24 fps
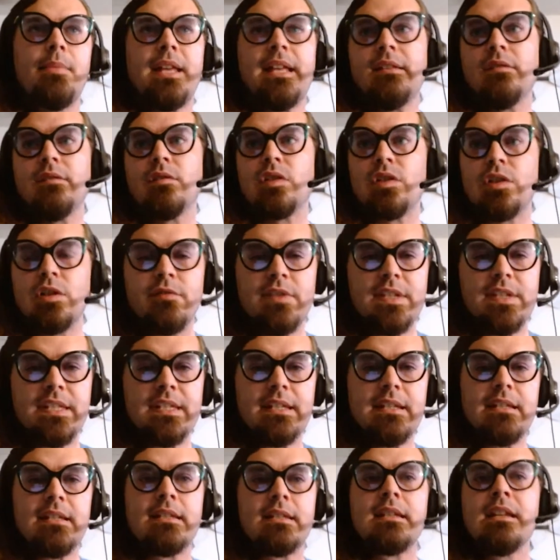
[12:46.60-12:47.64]
in
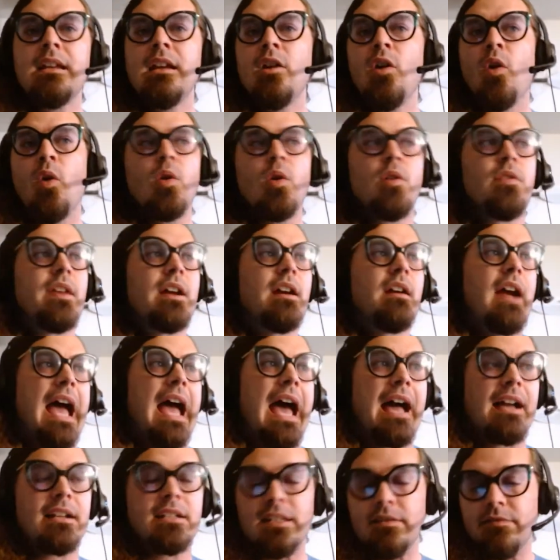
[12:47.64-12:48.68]
services, or they're
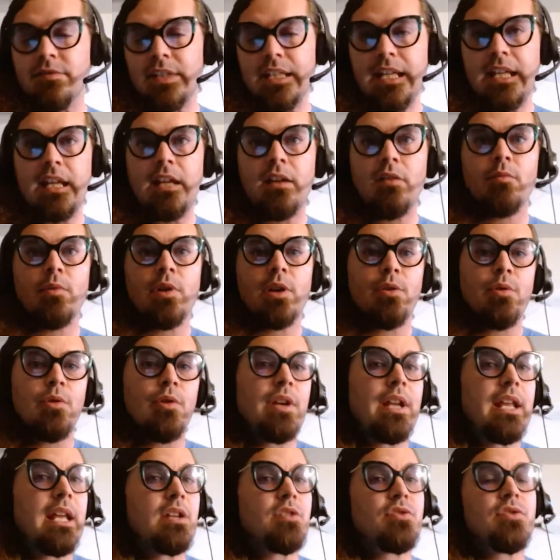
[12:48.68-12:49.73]
actively
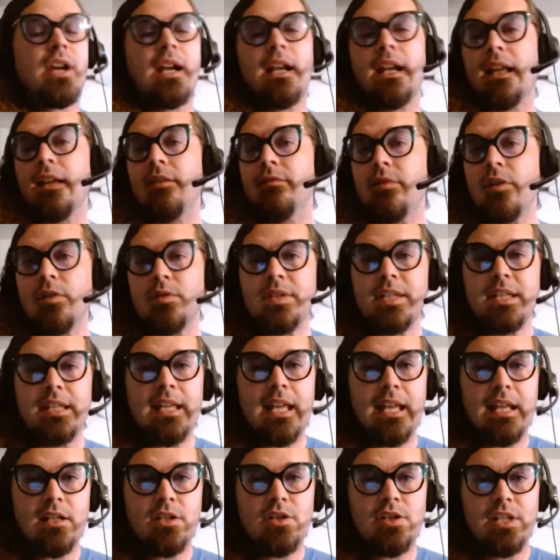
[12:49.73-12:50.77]
recruiting and trying to get folks
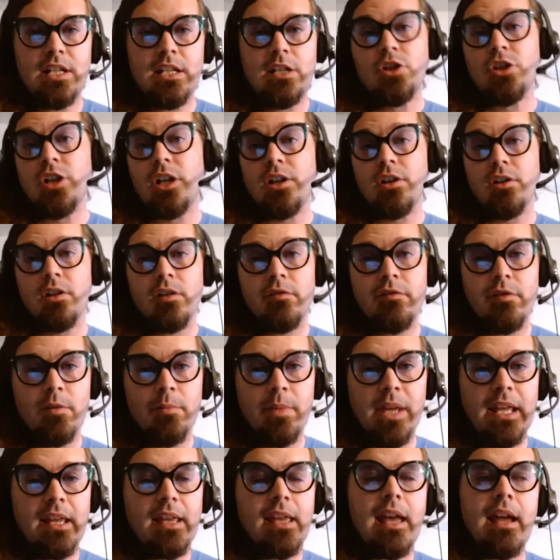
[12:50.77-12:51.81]
engaged in gender
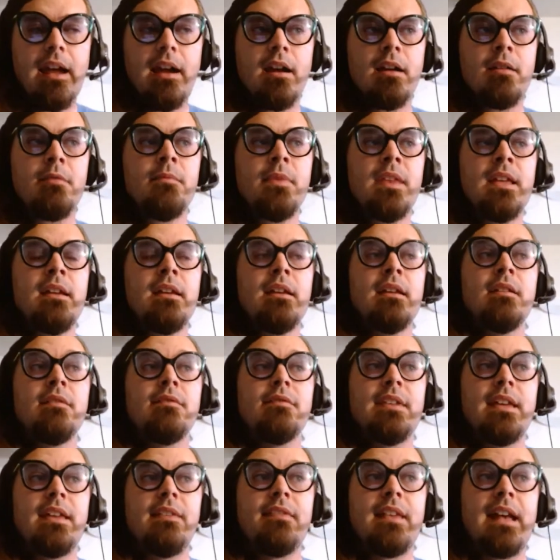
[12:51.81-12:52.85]
affirming care,
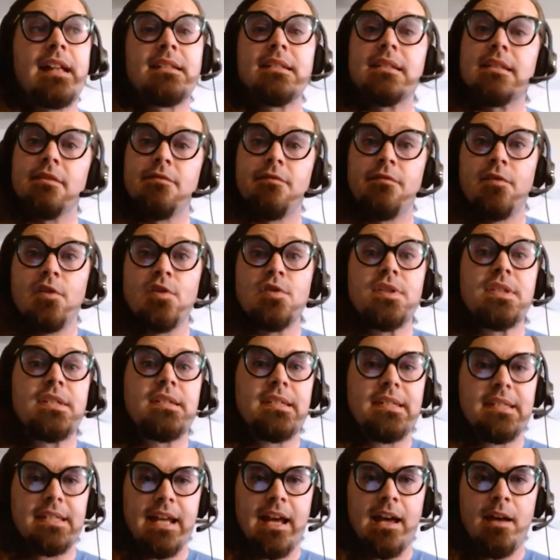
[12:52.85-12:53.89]
then that's the
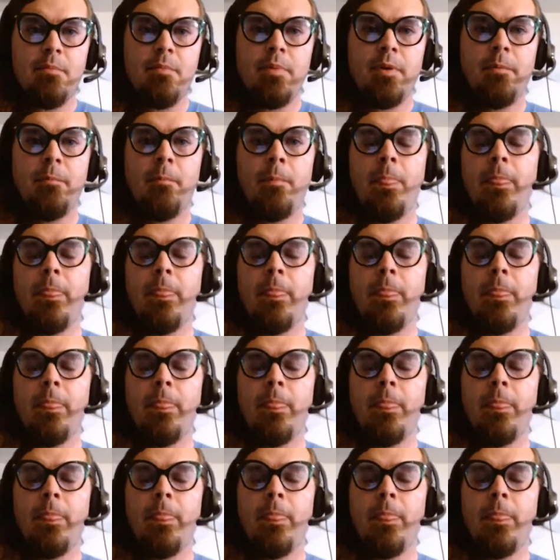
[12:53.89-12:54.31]
first step.